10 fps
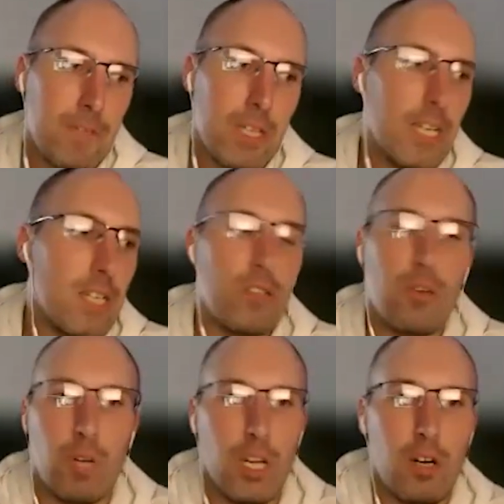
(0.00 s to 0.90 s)
He's
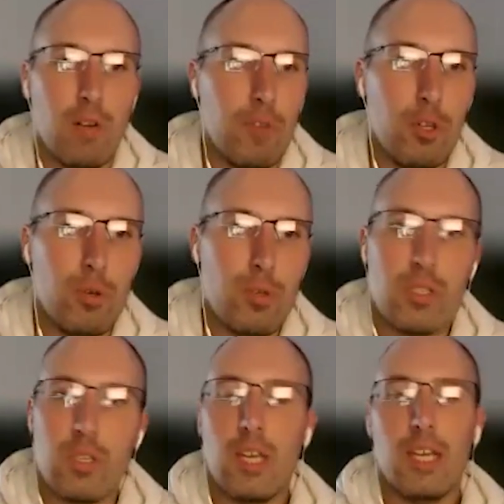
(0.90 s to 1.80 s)
doing
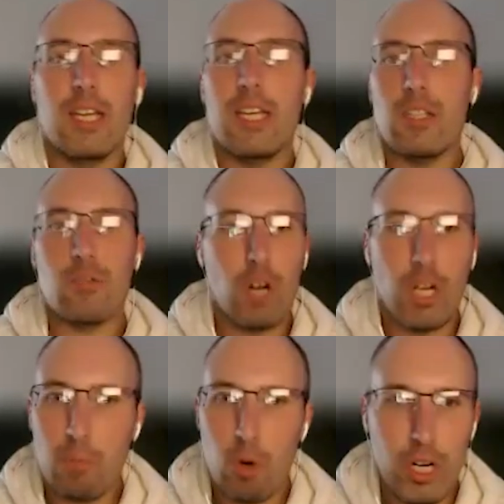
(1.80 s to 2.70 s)
interviews. He's
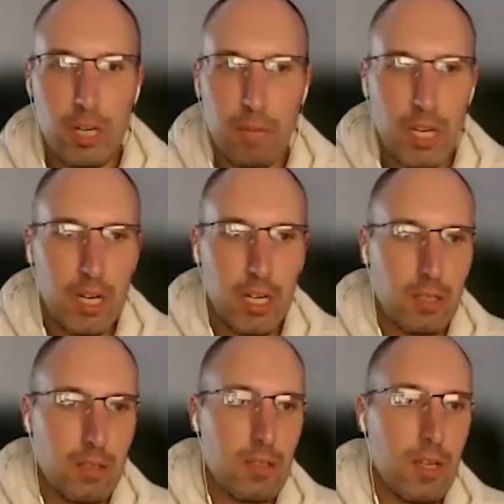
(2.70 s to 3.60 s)
running morning
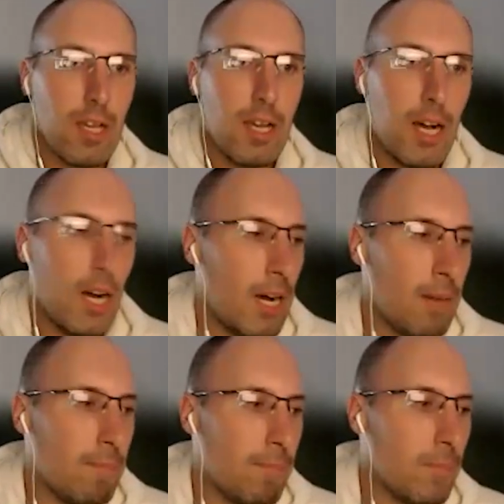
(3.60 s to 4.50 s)
meetings.
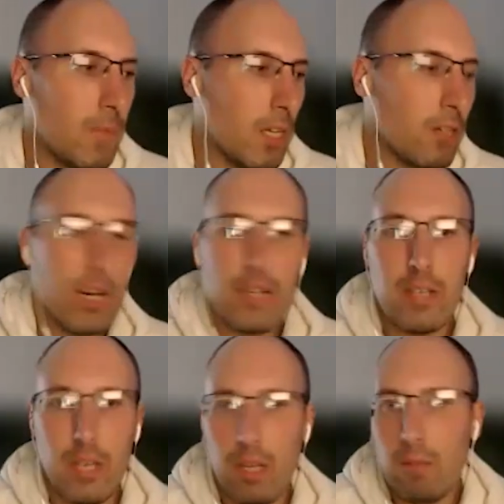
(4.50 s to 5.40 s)
And credit
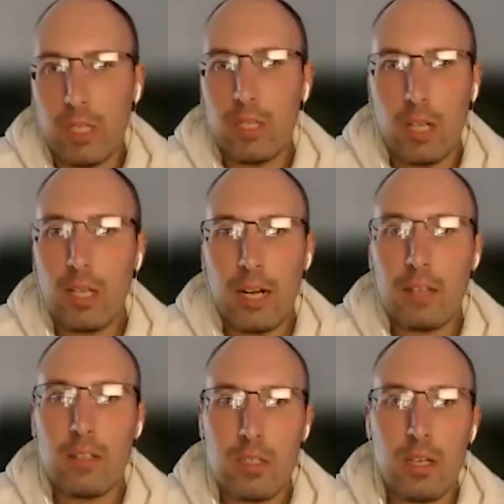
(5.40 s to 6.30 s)
to him, like, a lot
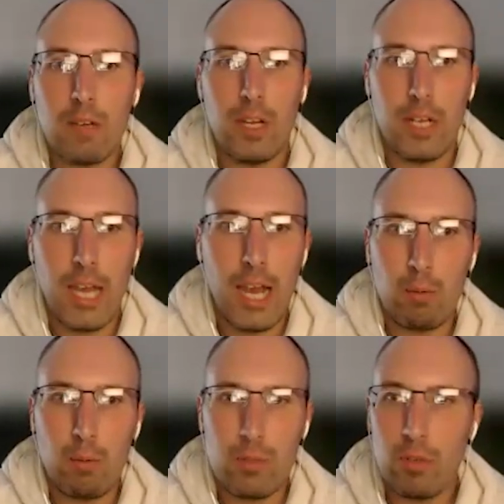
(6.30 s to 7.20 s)
of the stuff that he
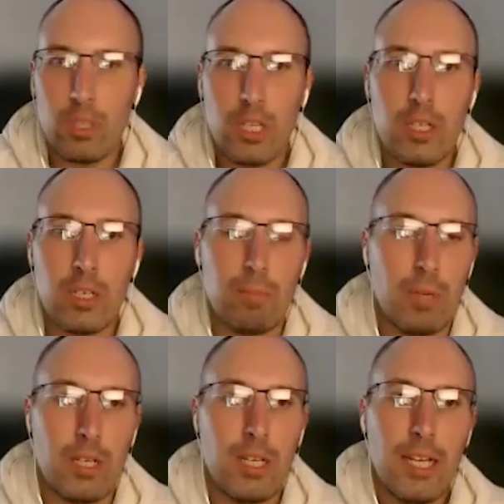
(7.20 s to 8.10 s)
had was really good,
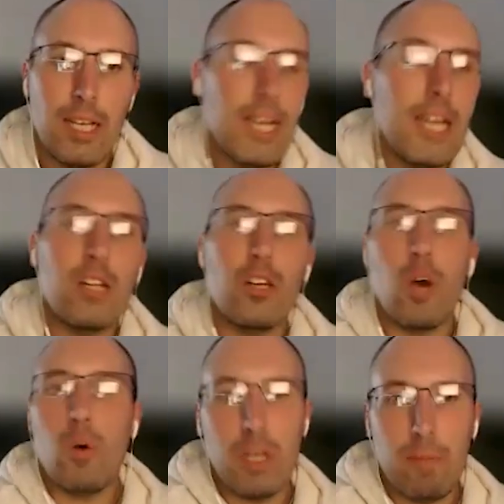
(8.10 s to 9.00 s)
but he didn't
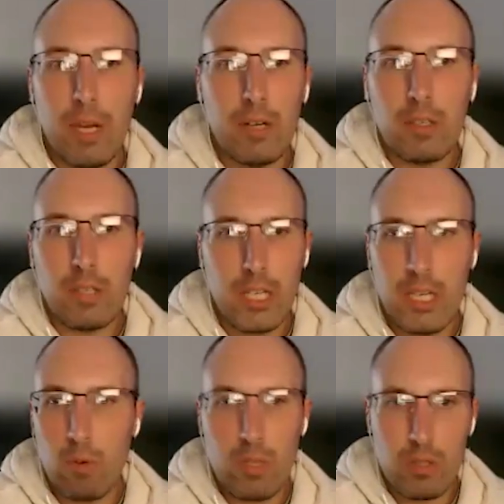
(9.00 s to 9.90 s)
know any better. Like,
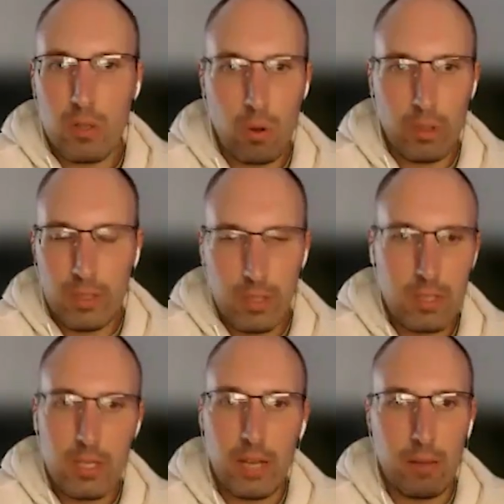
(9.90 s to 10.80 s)
he wasn't told that this
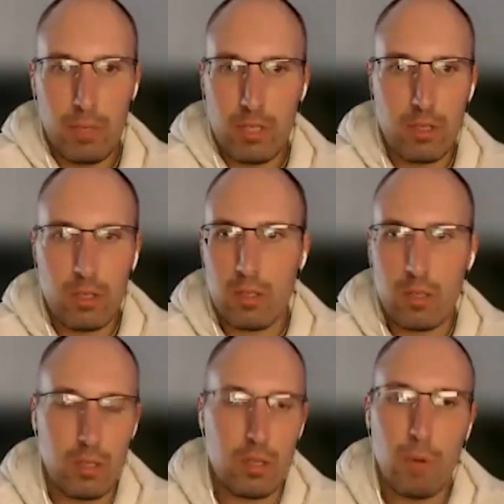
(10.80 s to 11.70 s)
is how the business
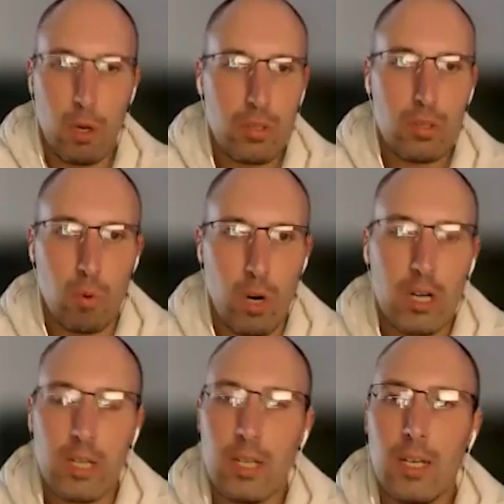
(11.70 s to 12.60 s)
is supposed to
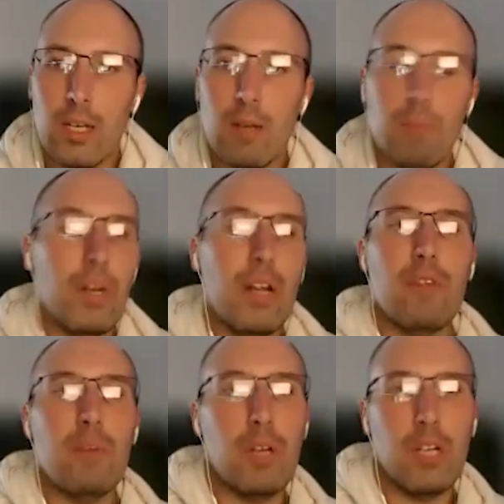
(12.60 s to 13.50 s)
work. But
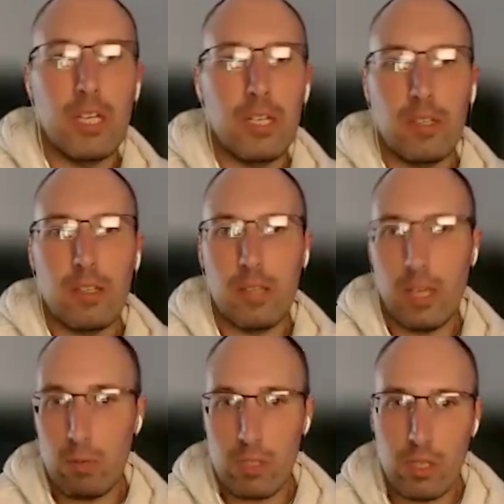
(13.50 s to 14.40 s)
everybody
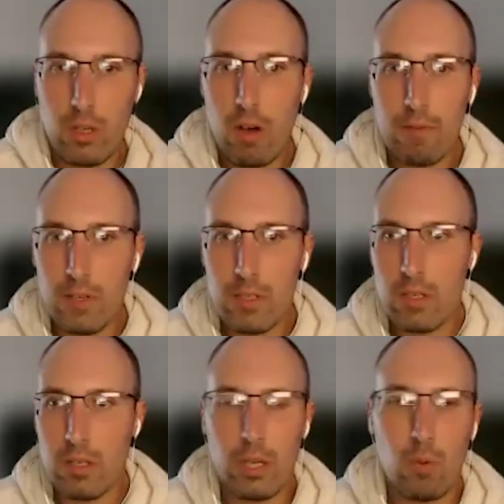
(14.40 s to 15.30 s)
that was in the office,
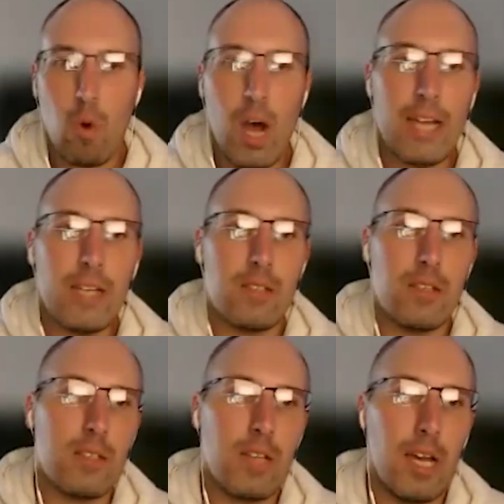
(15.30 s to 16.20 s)
they're like, why is
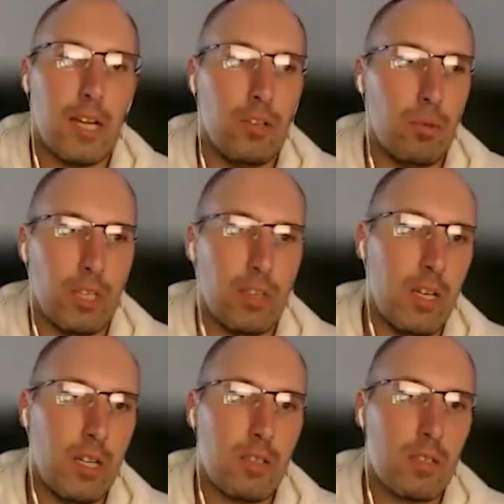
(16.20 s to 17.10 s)
this guy doing
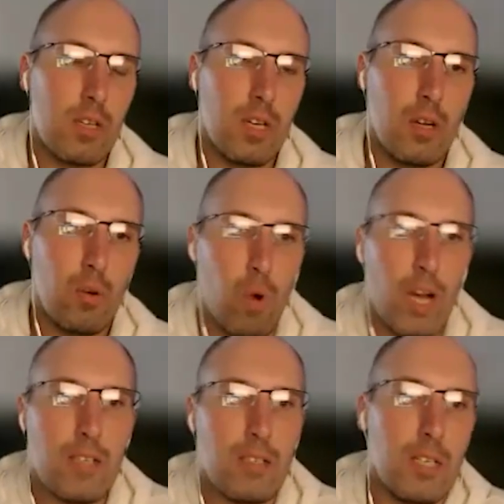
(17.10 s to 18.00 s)
this?
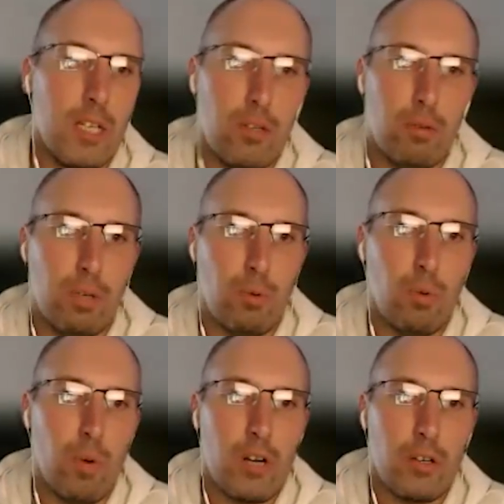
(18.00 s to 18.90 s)
Why isn't he doing what
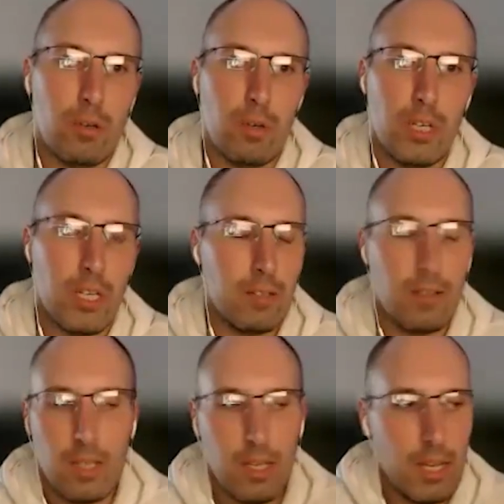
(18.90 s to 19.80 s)
we're doing? And
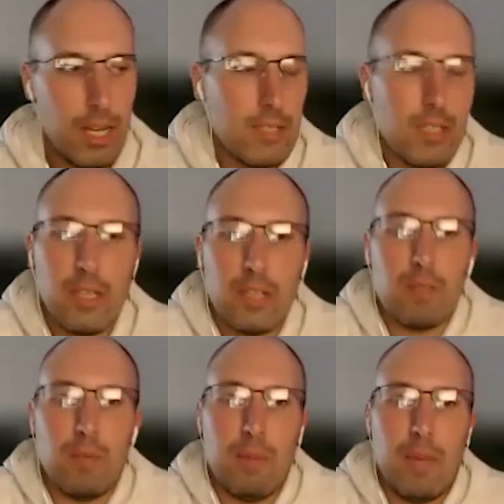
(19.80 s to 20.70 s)
I said that to
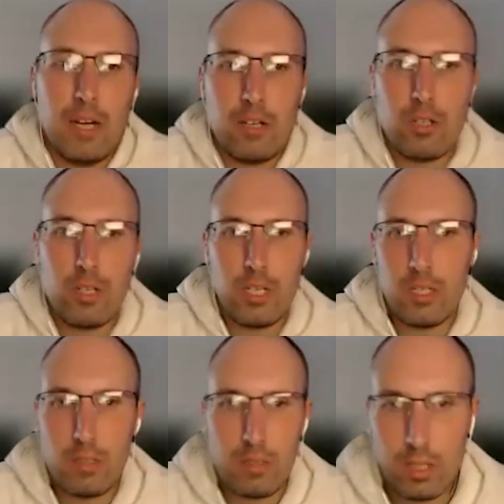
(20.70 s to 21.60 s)
my manager.
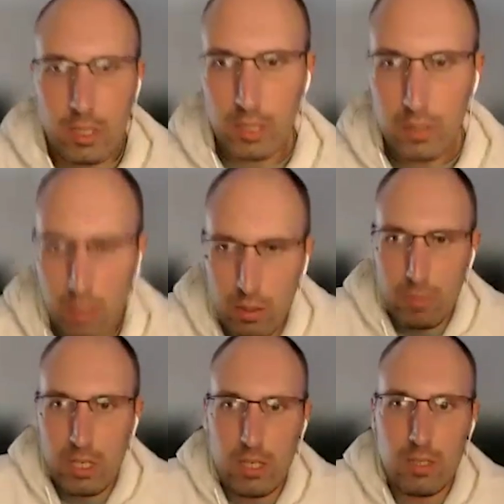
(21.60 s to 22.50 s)
He tells
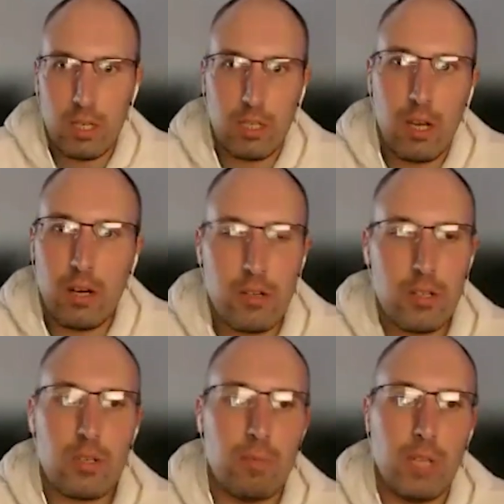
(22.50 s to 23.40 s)
me, he's like, no, you're
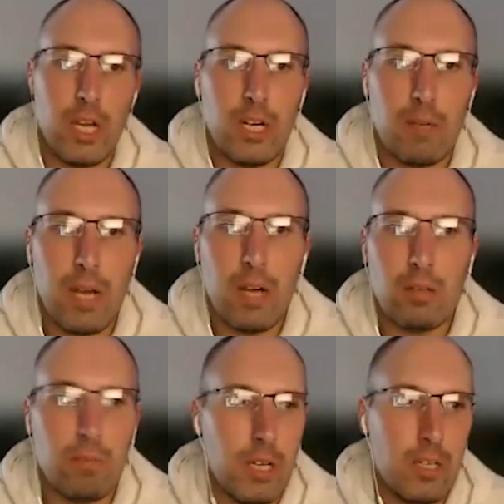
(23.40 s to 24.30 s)
just complaining about
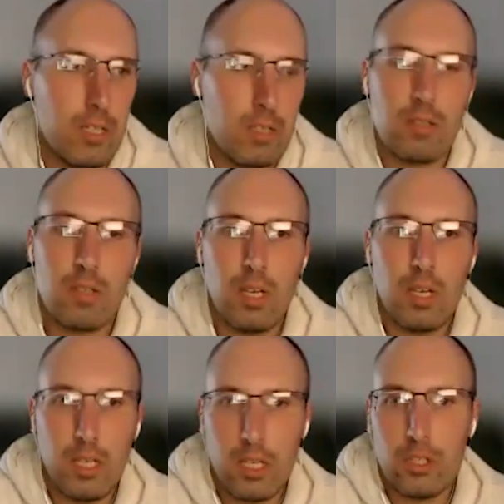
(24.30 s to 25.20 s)
him, that
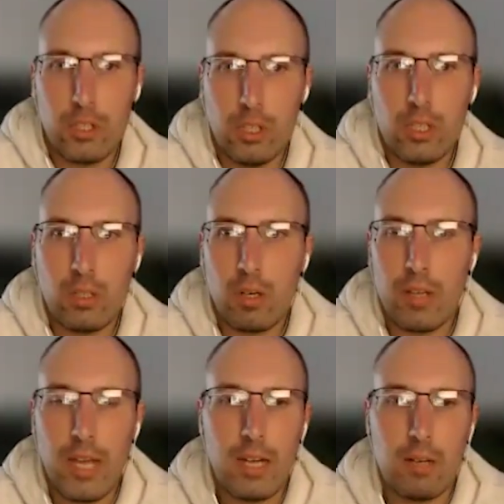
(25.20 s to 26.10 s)
he's good and all
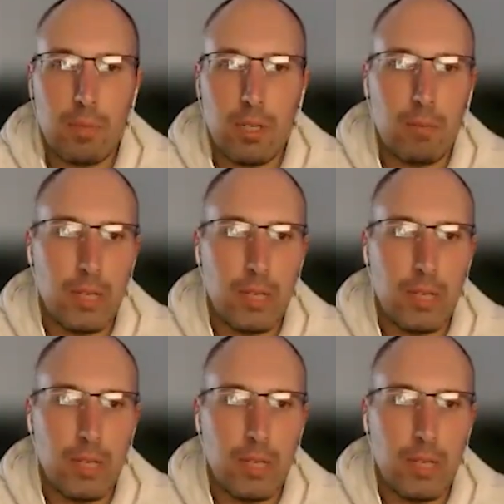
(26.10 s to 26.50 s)
that. But I'm